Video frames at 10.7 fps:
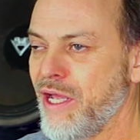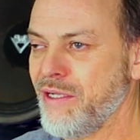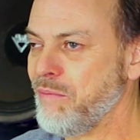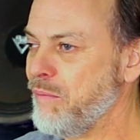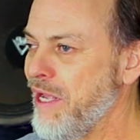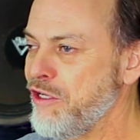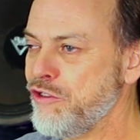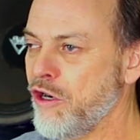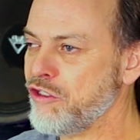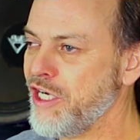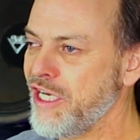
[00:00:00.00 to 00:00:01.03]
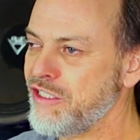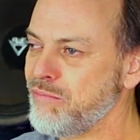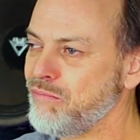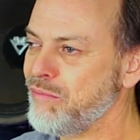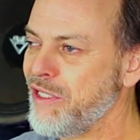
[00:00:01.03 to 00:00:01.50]
but man, you start
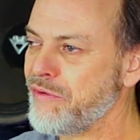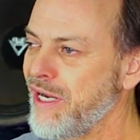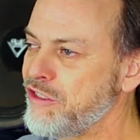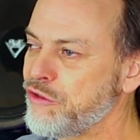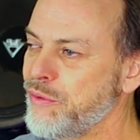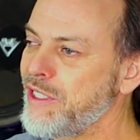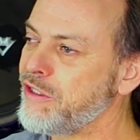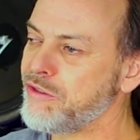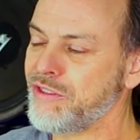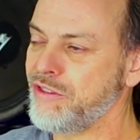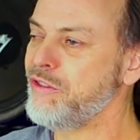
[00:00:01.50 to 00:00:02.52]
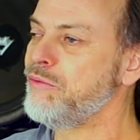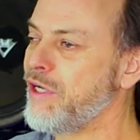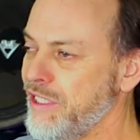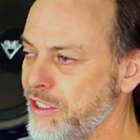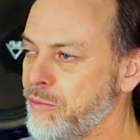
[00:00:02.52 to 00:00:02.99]
changing mid-range tweeters and
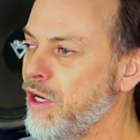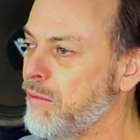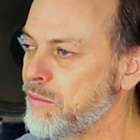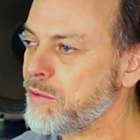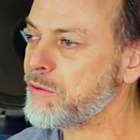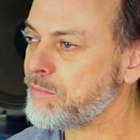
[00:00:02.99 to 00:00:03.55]
you run into problems.